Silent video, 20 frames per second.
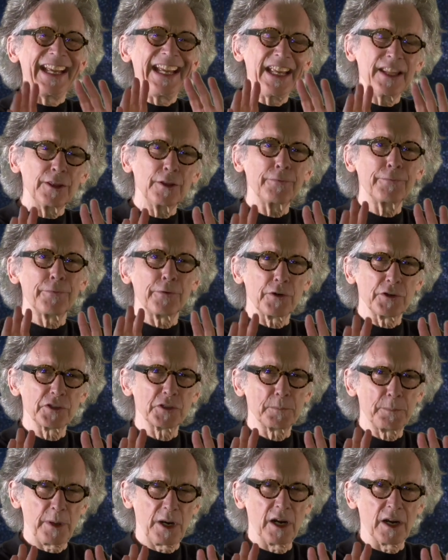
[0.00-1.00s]
In the
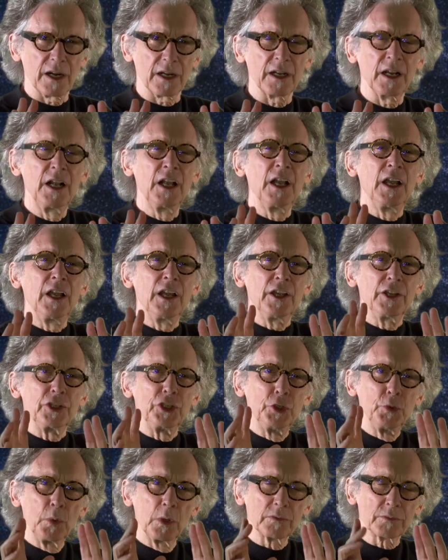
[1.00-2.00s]
first part,
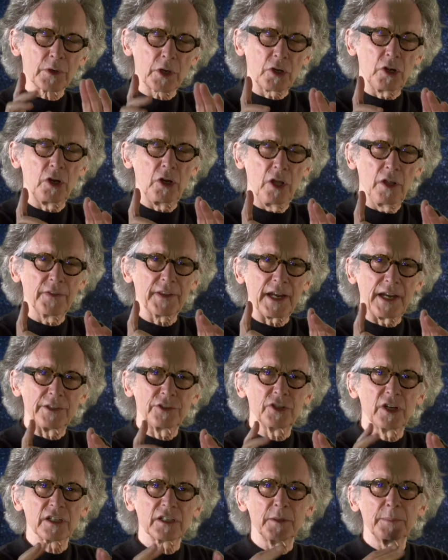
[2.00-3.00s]
you will recall that I
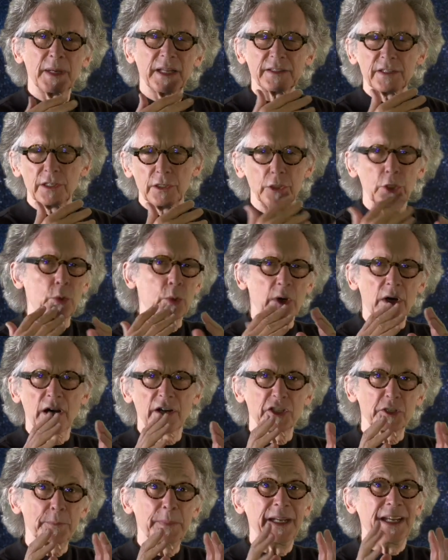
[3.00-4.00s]
talked about the lower
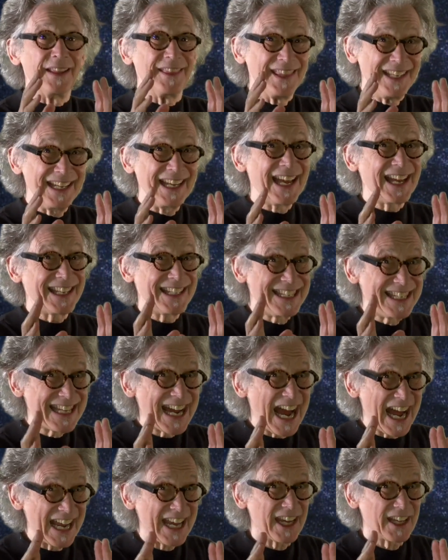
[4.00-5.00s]
arch being the
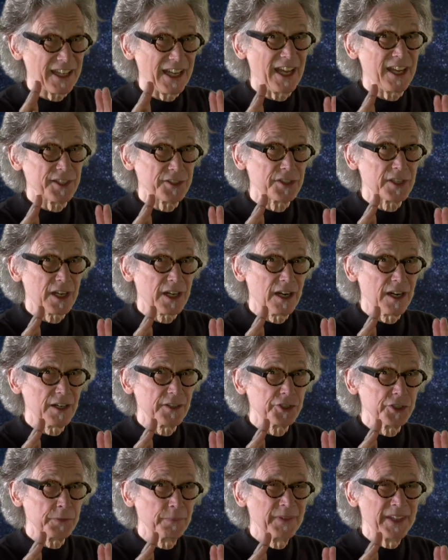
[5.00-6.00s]
diagnostic
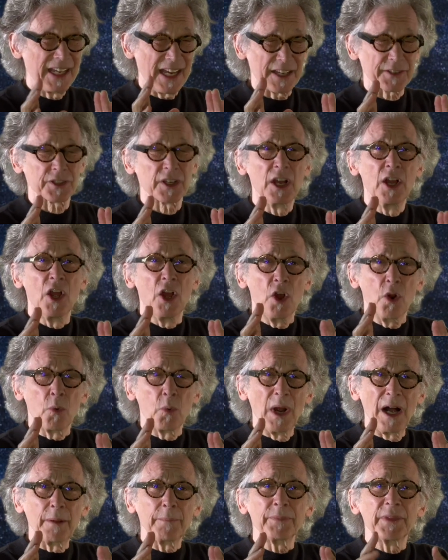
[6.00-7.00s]
arch. Yes,
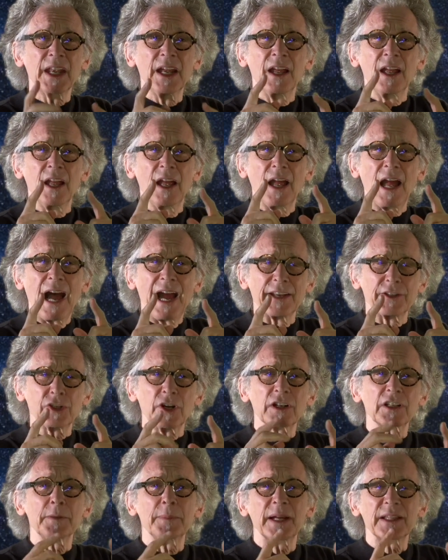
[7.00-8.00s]
well, I
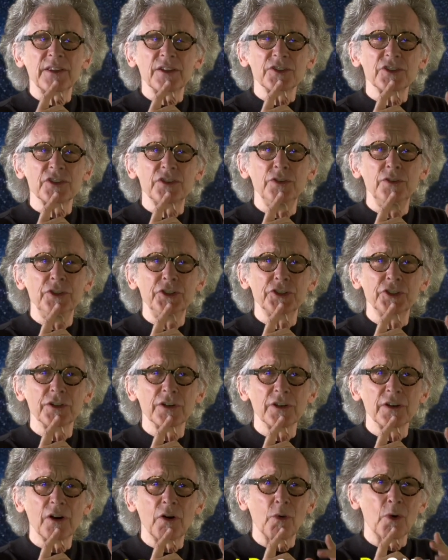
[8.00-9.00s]
talked about the
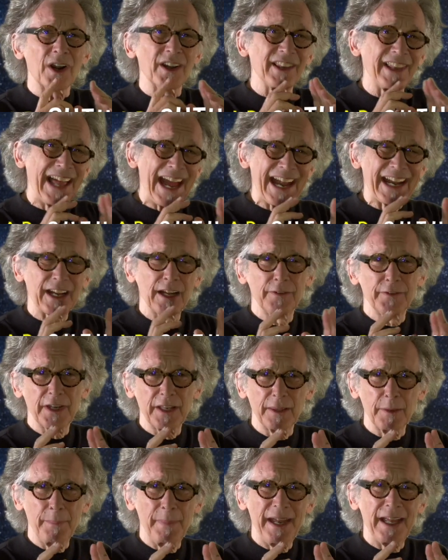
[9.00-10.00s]
suture or lack of it
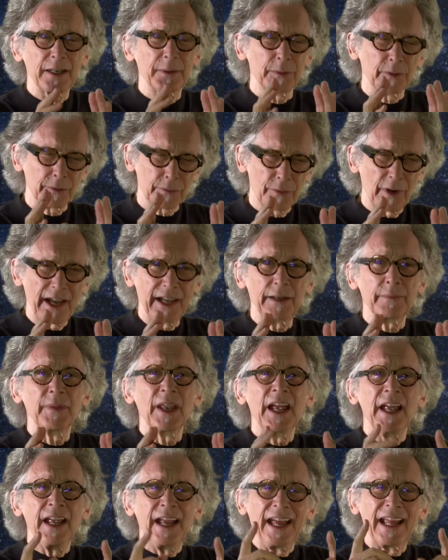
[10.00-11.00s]
in the mandible, right?
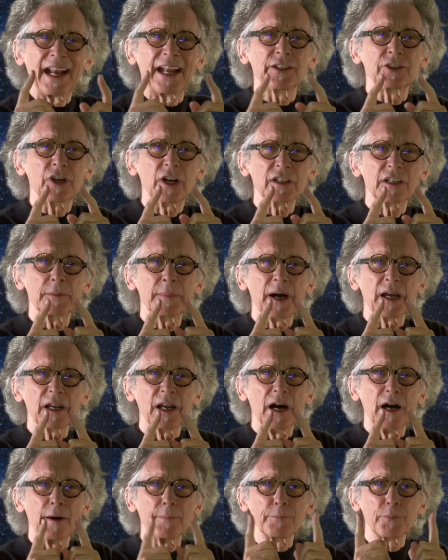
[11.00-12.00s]
And I talked
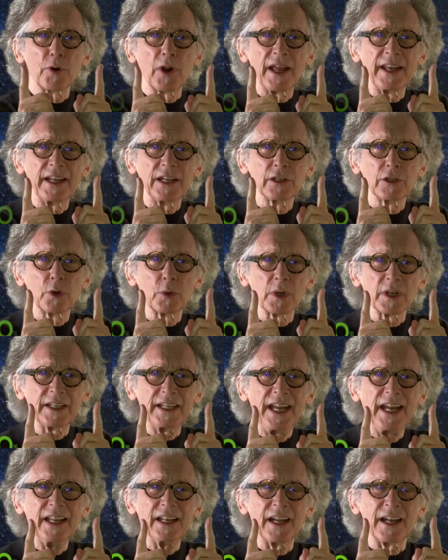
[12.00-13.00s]
about uprighting lower
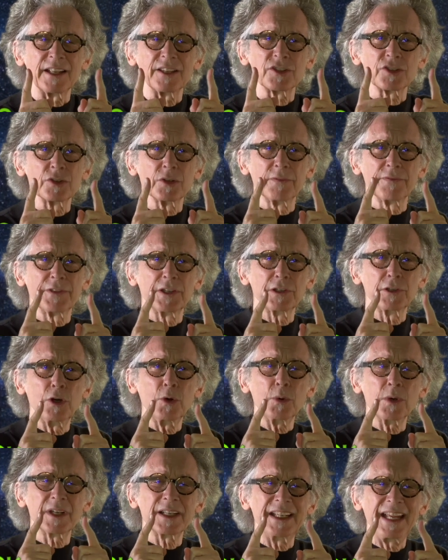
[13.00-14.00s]
canines. So if the
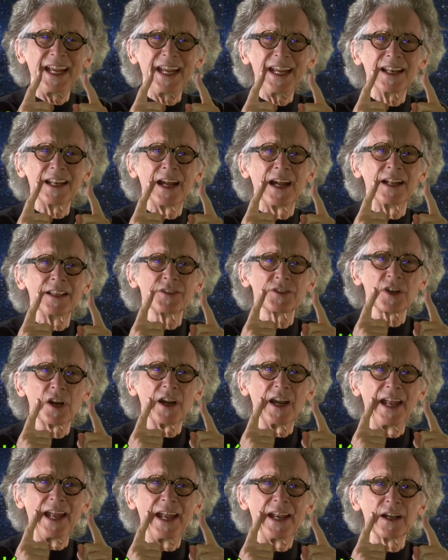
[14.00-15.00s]
lower canines are
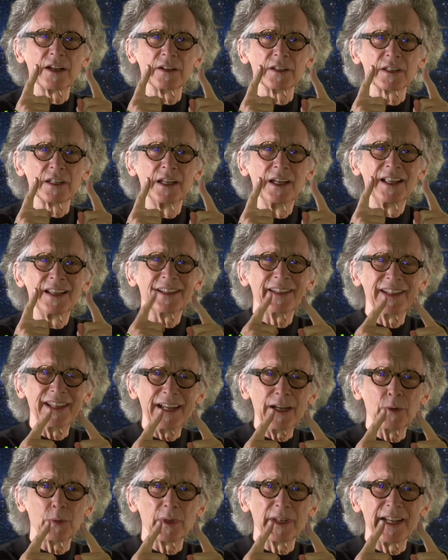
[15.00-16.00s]
angled
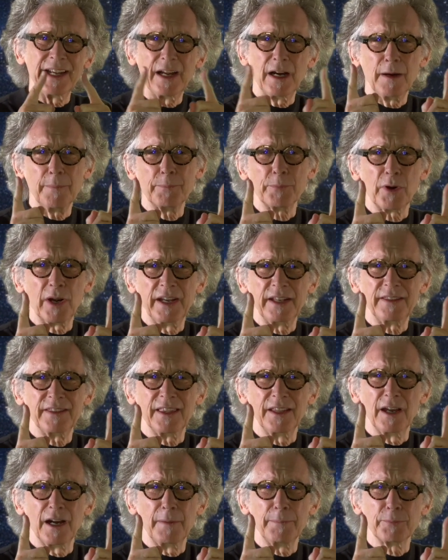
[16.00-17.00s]
lingually, upright,
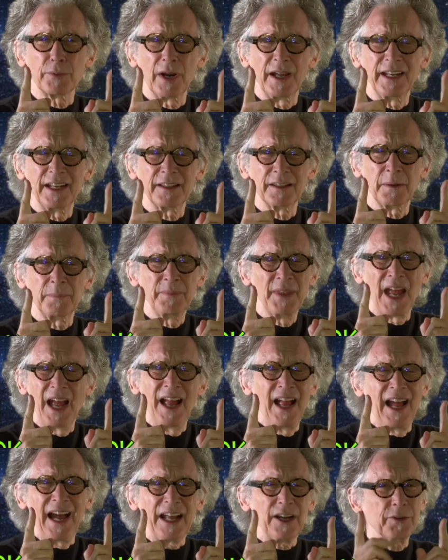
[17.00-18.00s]
uprighting them,
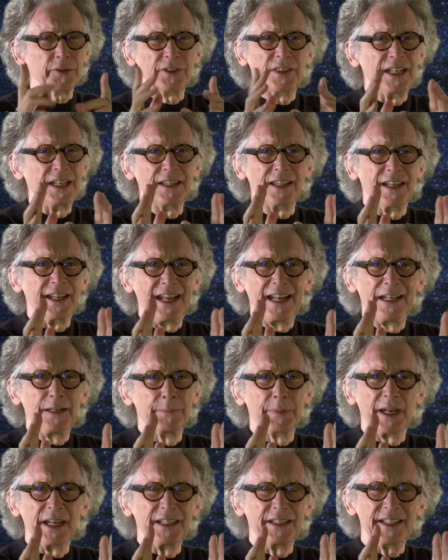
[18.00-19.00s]
I don't think that
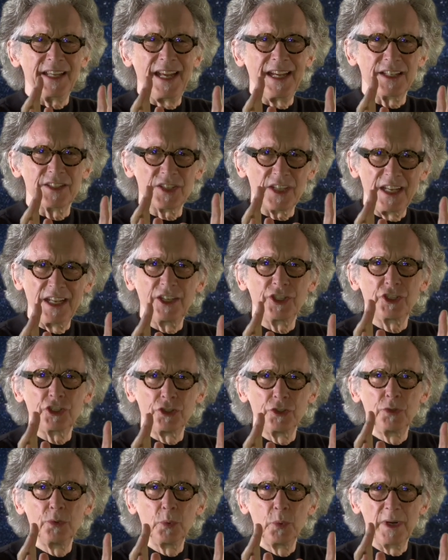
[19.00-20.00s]
anybody takes
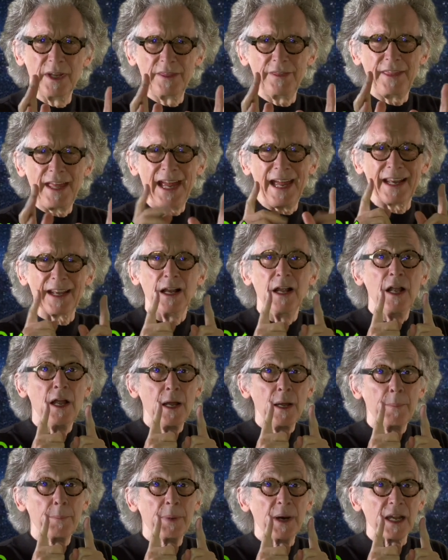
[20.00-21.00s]
issue with that.
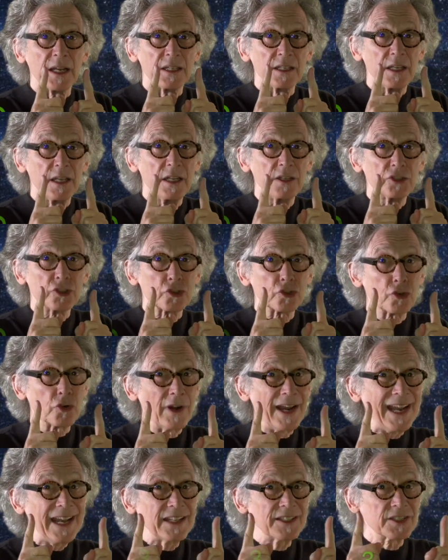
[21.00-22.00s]
But
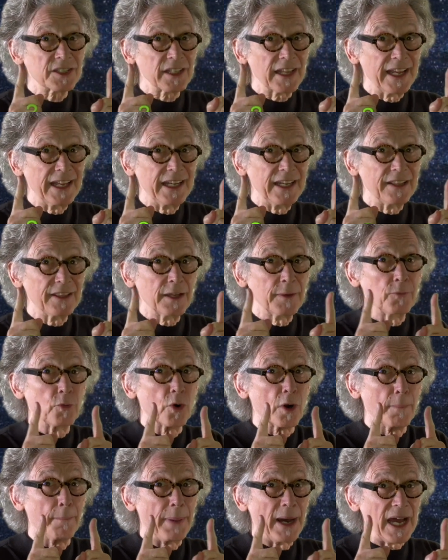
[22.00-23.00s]
translating them
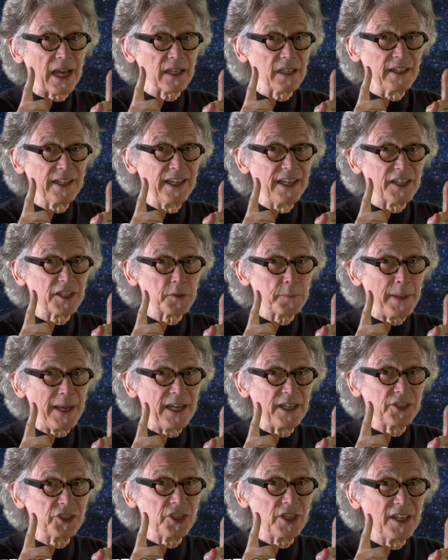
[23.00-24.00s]
or bodily
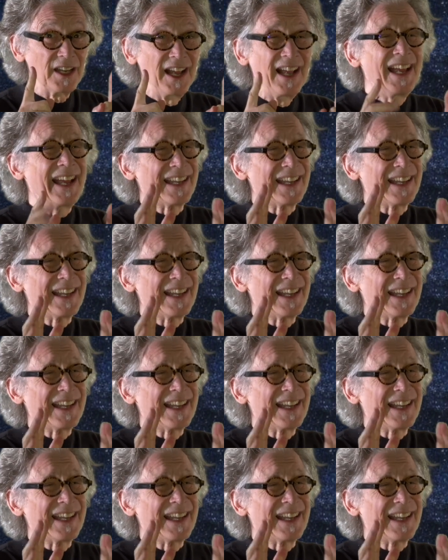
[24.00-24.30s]
expansion.